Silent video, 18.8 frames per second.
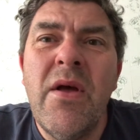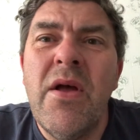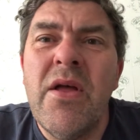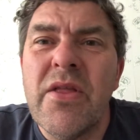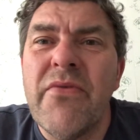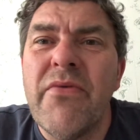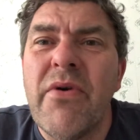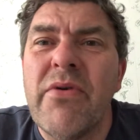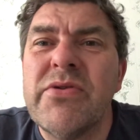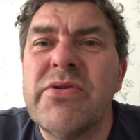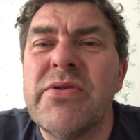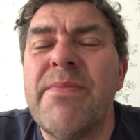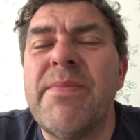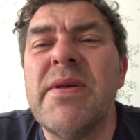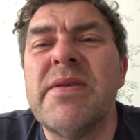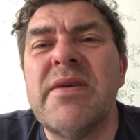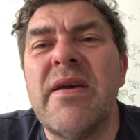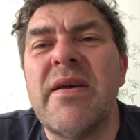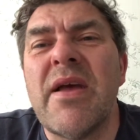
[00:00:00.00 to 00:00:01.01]
the roads are
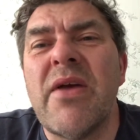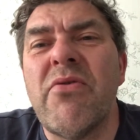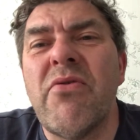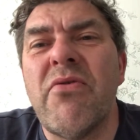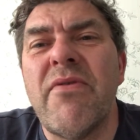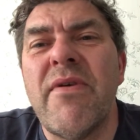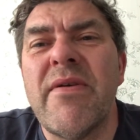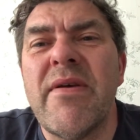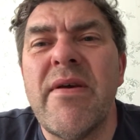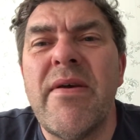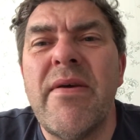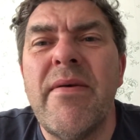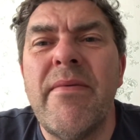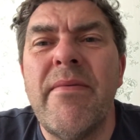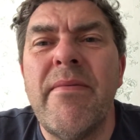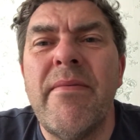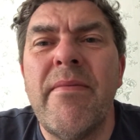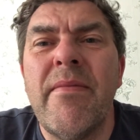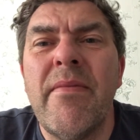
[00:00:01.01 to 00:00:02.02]
busy again already.
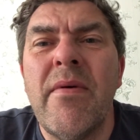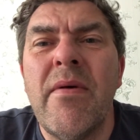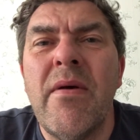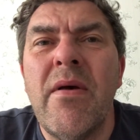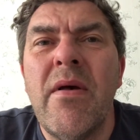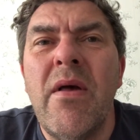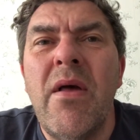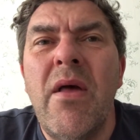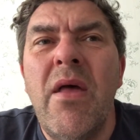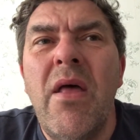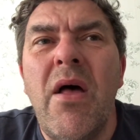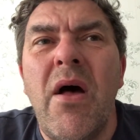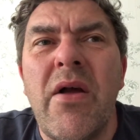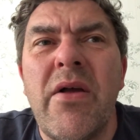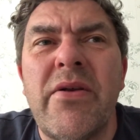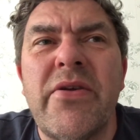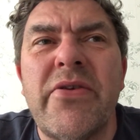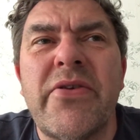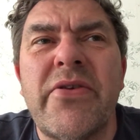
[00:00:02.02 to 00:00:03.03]
I
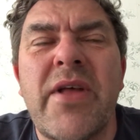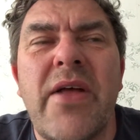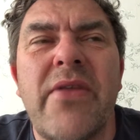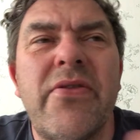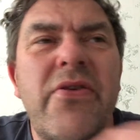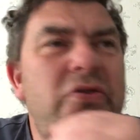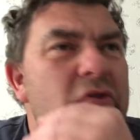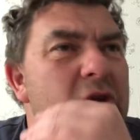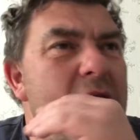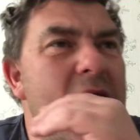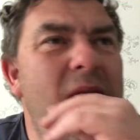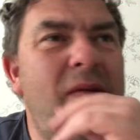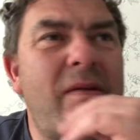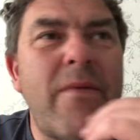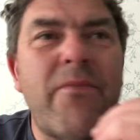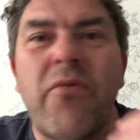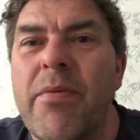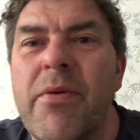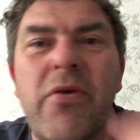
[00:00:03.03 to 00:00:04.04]
understand the trains are
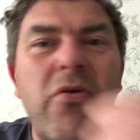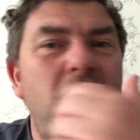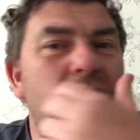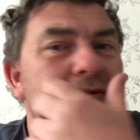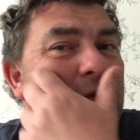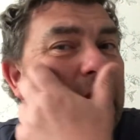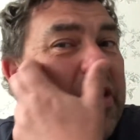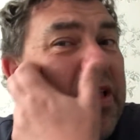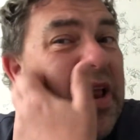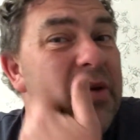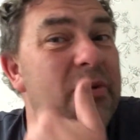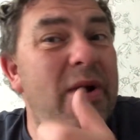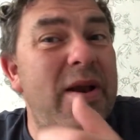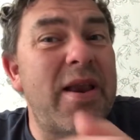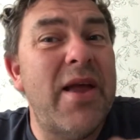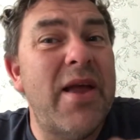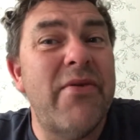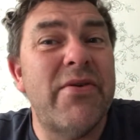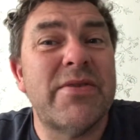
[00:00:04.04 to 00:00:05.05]
probably not running anywhere
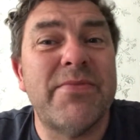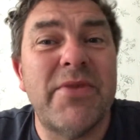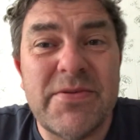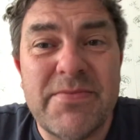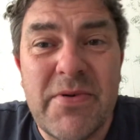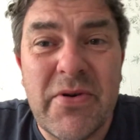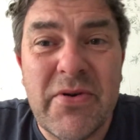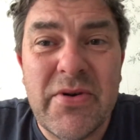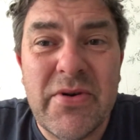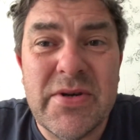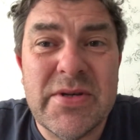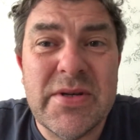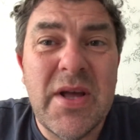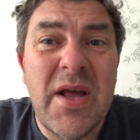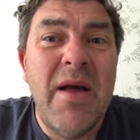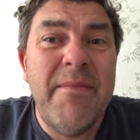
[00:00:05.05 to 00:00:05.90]
near as much because